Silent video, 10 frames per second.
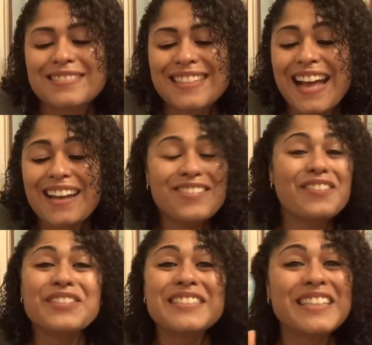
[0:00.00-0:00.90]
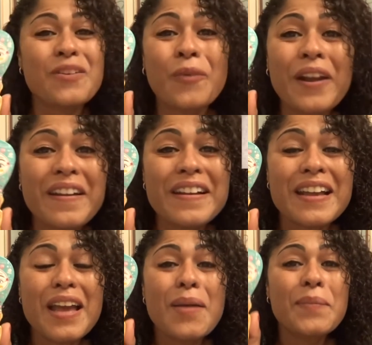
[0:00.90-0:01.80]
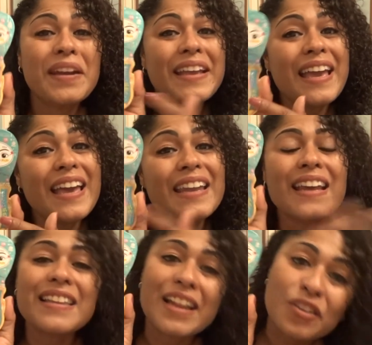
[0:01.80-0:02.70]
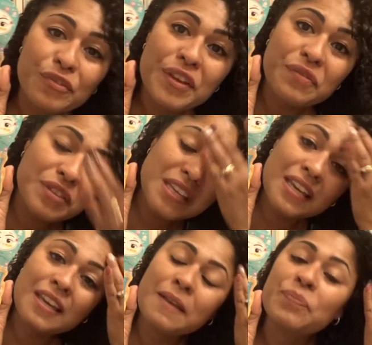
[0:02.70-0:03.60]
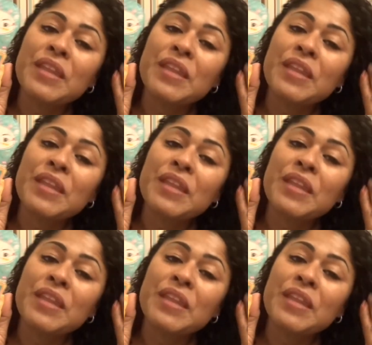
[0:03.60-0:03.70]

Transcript: I don't know if it's gonna work, but again, $1.50.